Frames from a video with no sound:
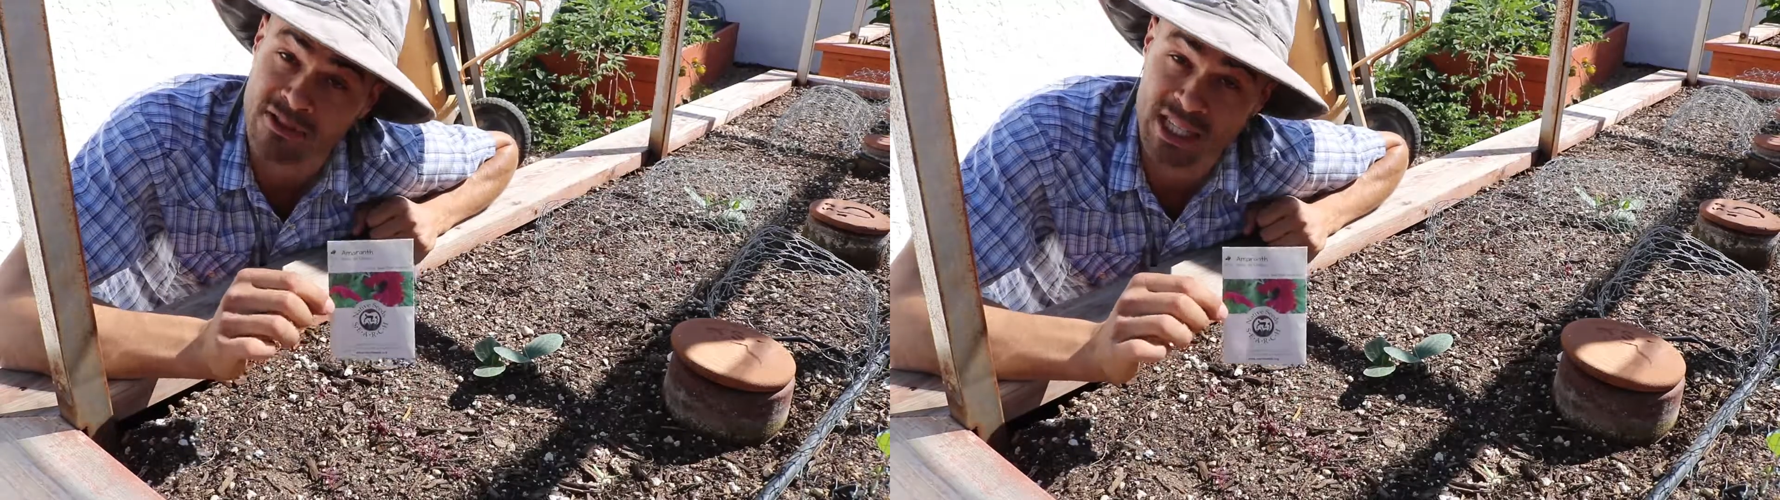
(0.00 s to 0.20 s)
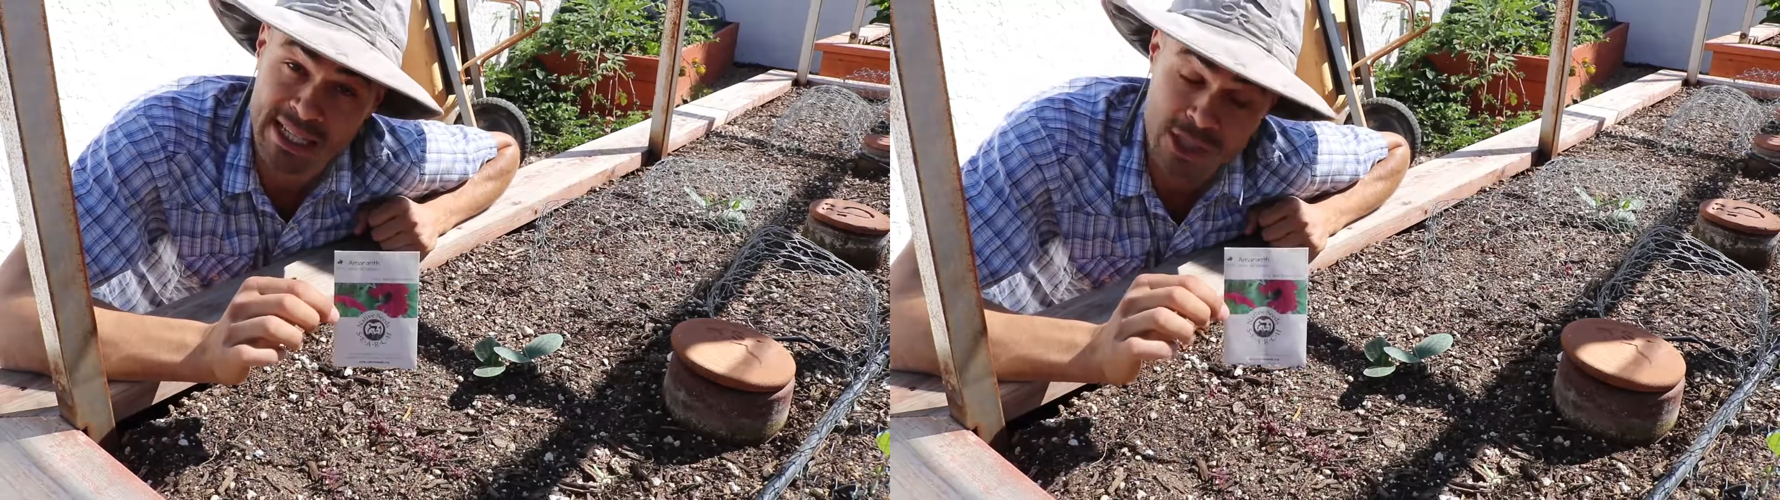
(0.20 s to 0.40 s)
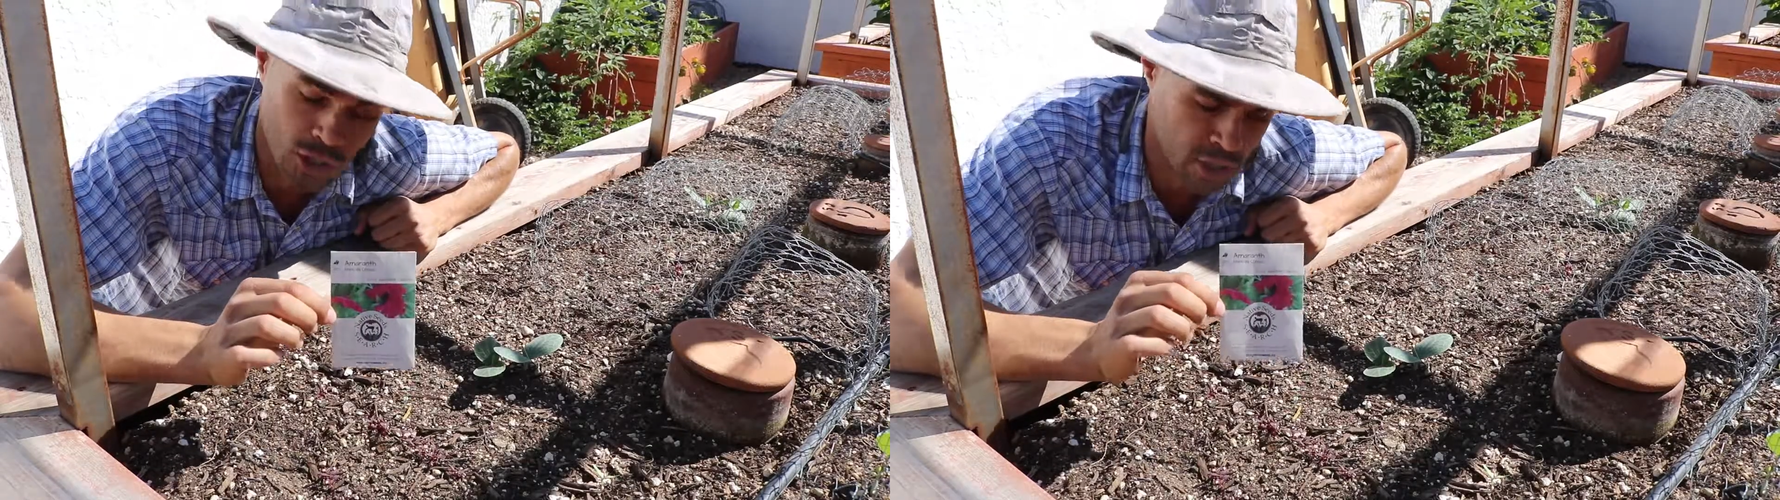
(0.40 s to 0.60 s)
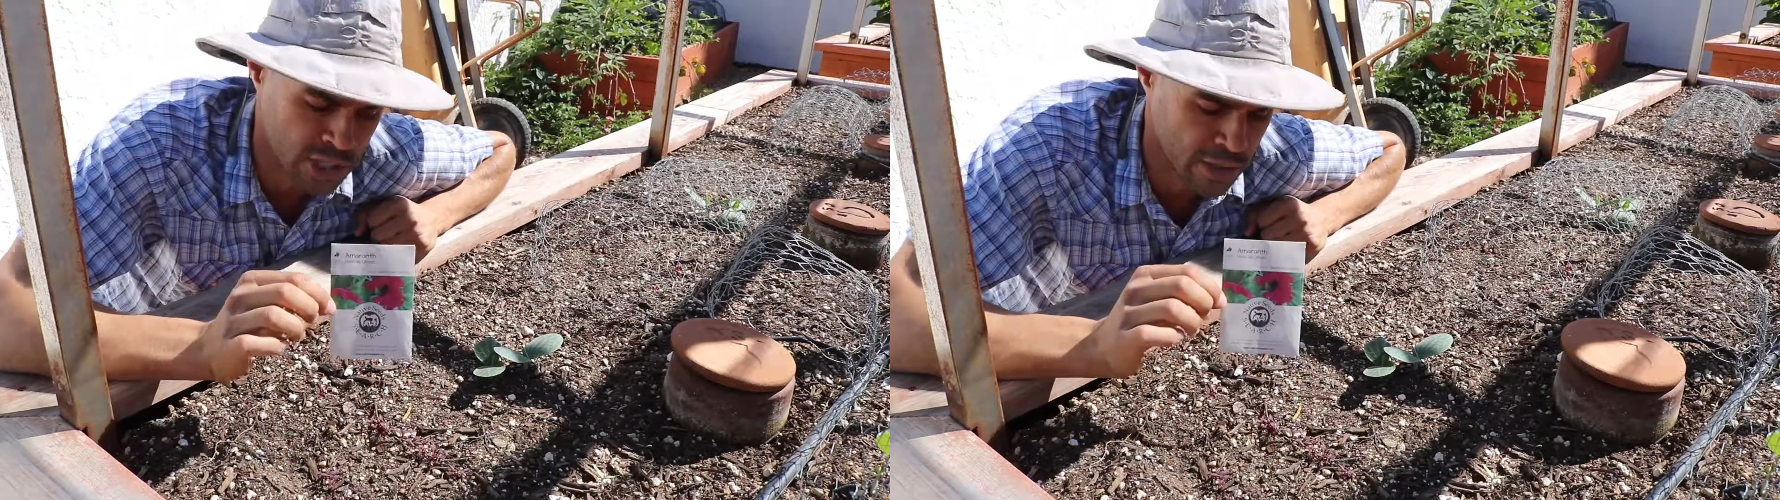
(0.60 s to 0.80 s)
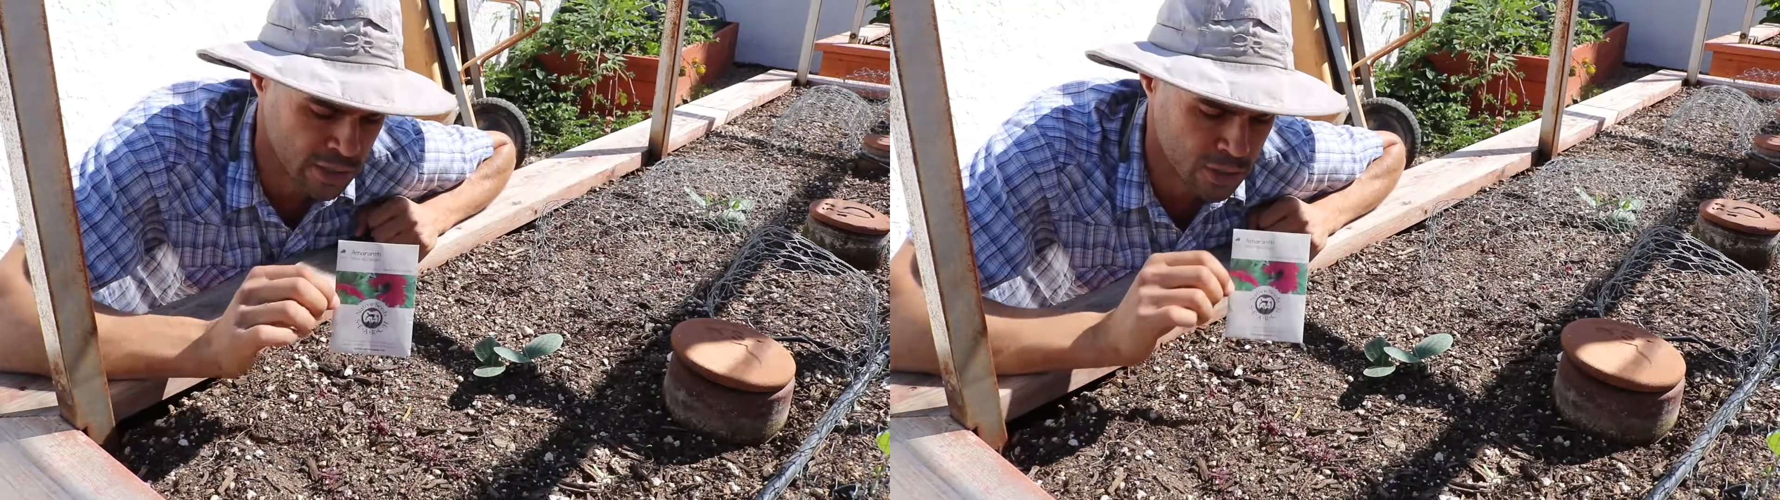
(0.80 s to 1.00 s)
Seed Search
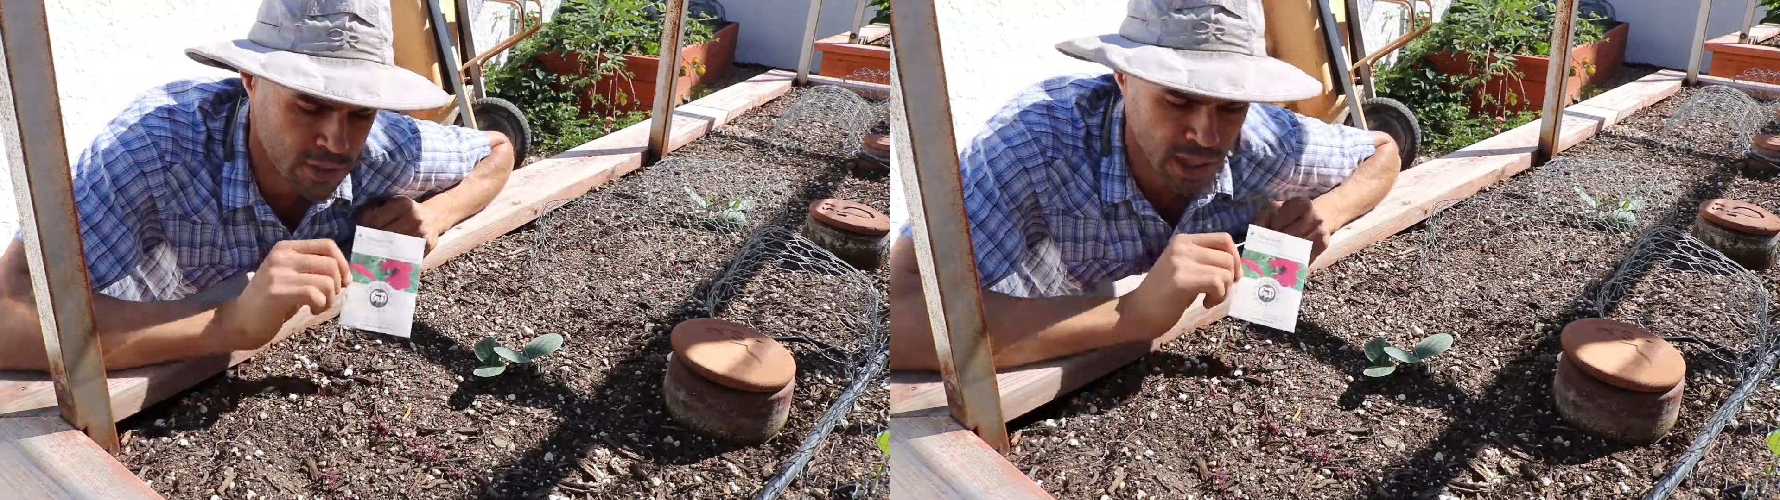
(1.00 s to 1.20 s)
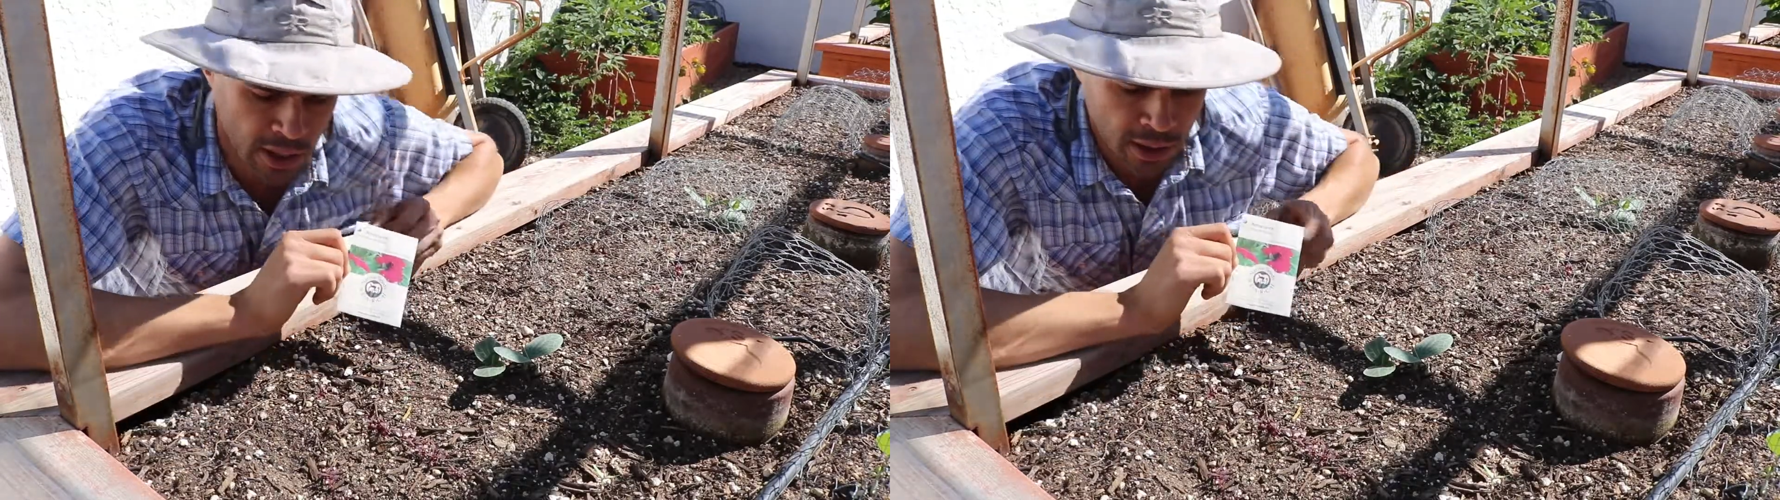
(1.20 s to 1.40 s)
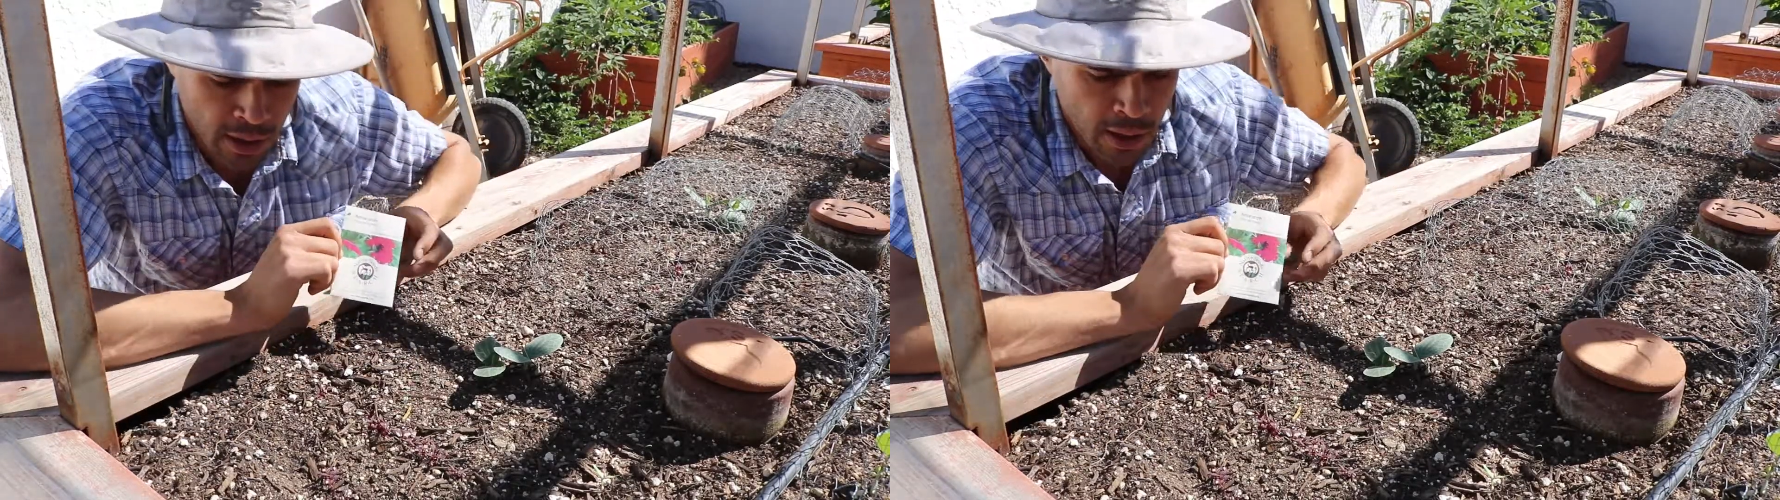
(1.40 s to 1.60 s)
here in Tucson.